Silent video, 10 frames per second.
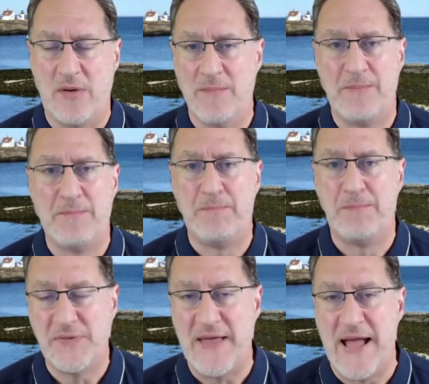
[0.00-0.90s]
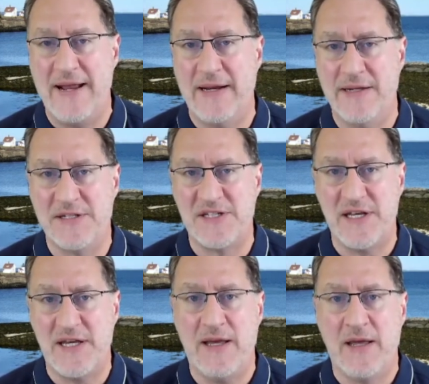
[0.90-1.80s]
and put that in and
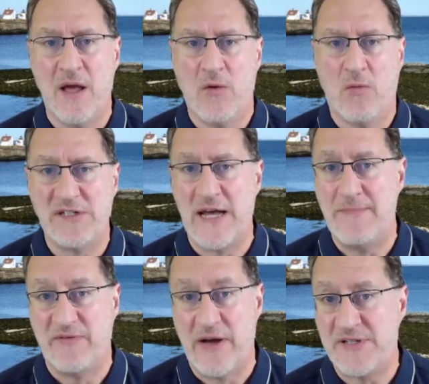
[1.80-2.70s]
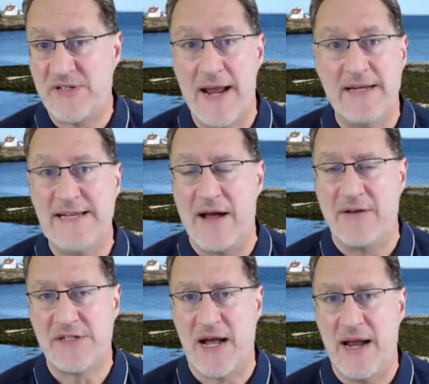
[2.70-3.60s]
see what type of upside and
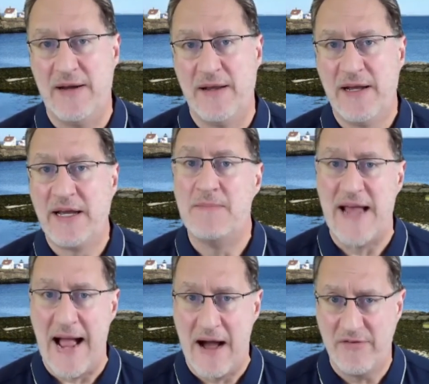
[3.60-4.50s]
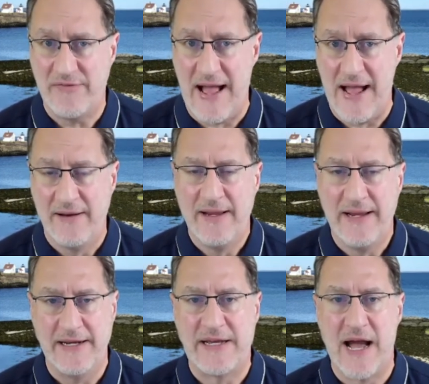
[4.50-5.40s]
downside comes out of that
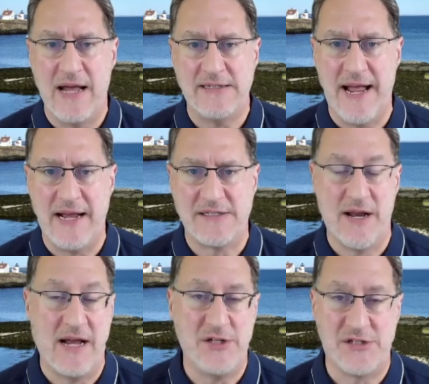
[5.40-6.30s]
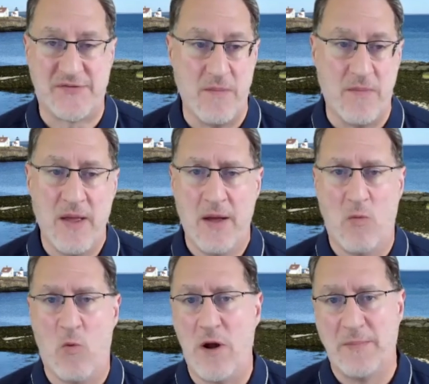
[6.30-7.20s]
in context, and not just from
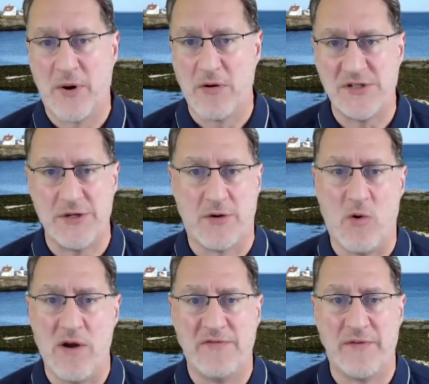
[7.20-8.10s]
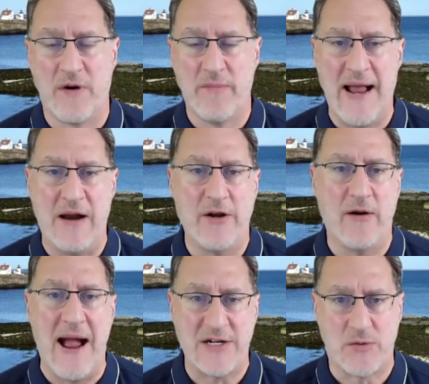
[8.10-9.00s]
one person or one firm, but how do your
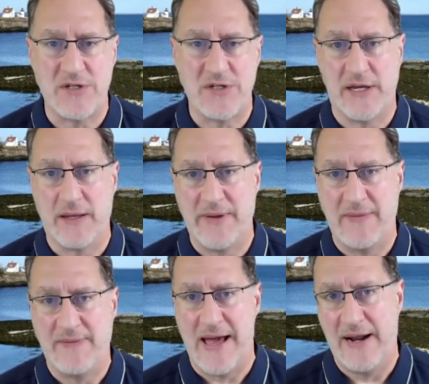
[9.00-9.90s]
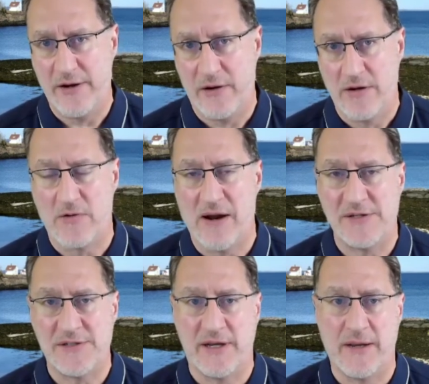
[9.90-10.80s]
actuaries think about that? How do your
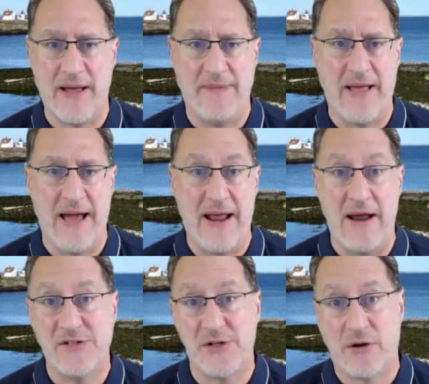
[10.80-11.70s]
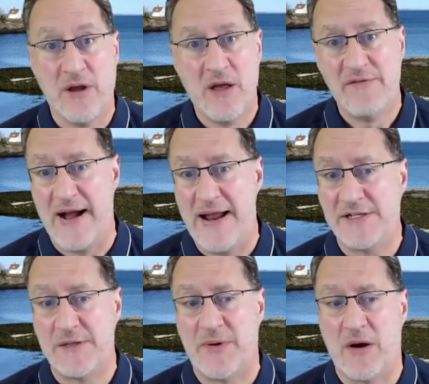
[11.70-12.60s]
underwriters think about that? How does your
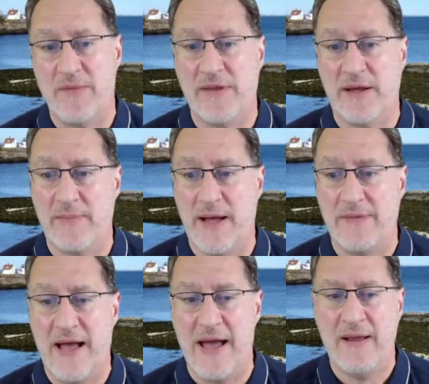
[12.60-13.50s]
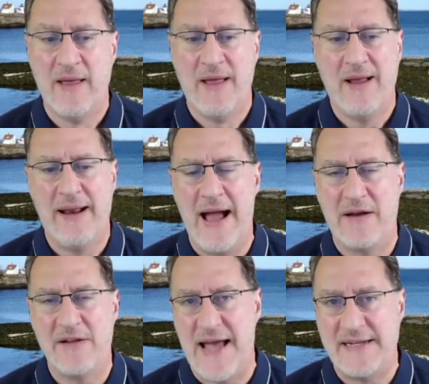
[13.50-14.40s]
finance department think about that? And how
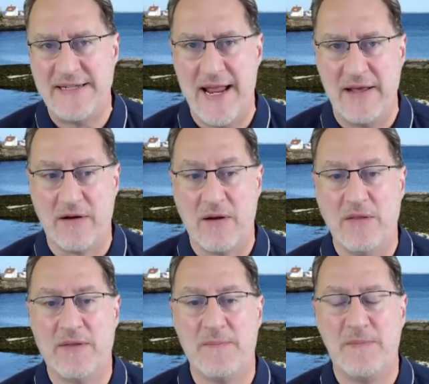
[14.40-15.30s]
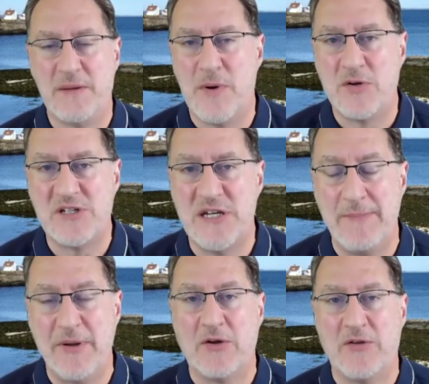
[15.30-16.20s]
does that tailor? The most
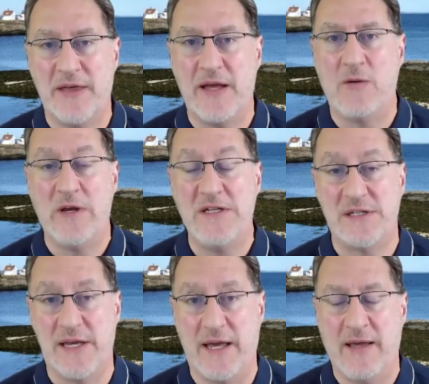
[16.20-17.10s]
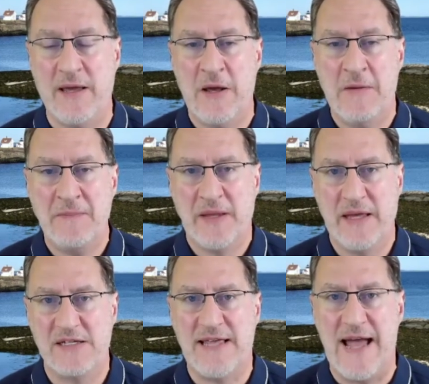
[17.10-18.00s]
typical thing we see
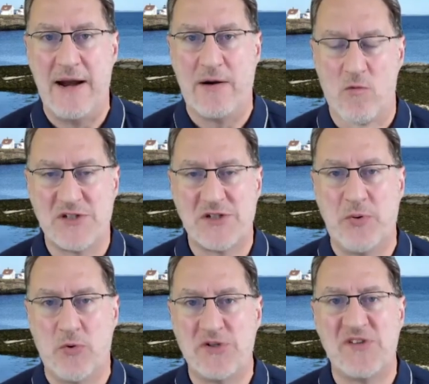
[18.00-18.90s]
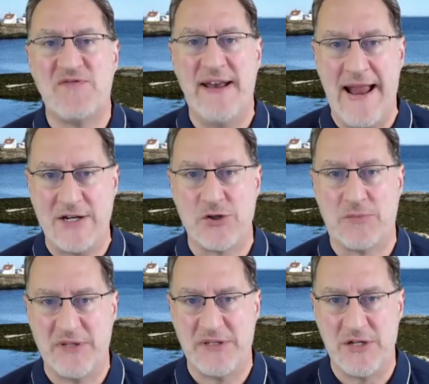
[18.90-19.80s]
is that risk pools financial
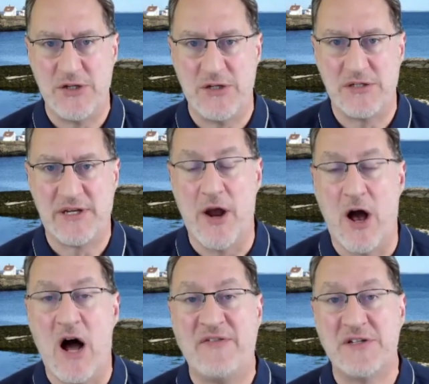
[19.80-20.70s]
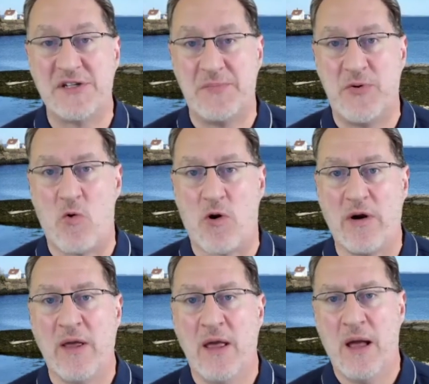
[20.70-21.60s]
positions can often support
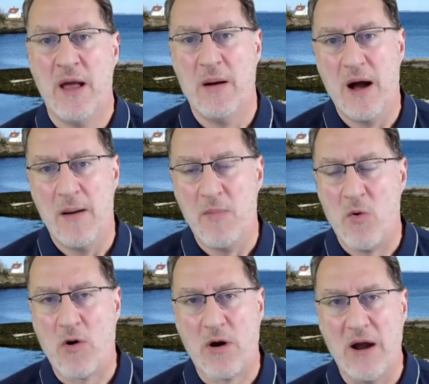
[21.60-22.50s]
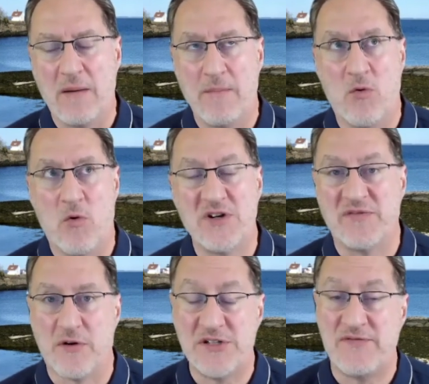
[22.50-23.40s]
a more
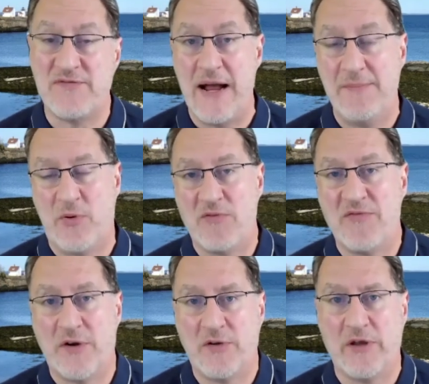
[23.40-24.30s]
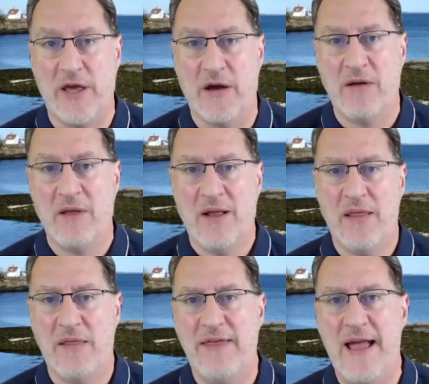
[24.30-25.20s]
diversified portfolio
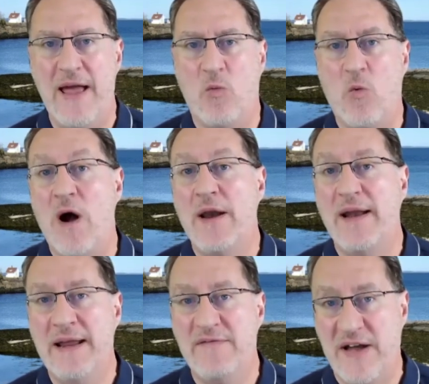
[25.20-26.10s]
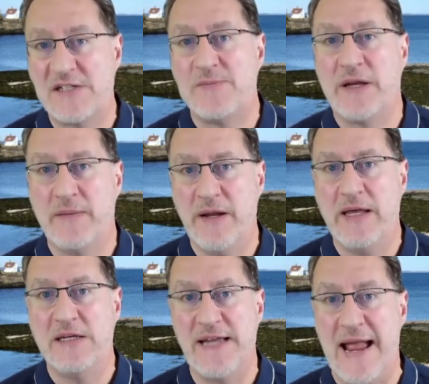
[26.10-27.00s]
than what investment
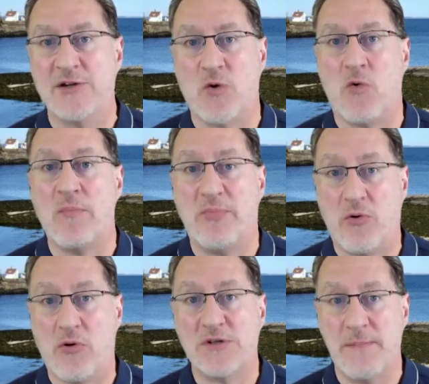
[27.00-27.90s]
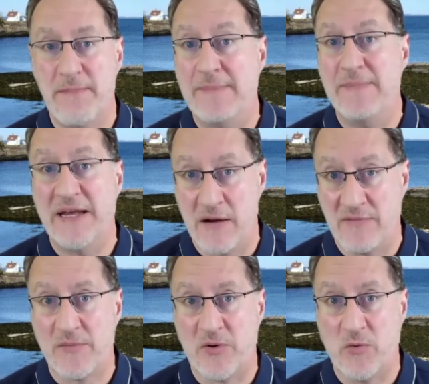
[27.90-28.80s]
committees and or boards may be
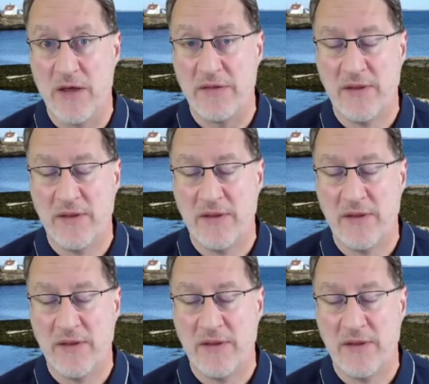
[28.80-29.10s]
comfortable with.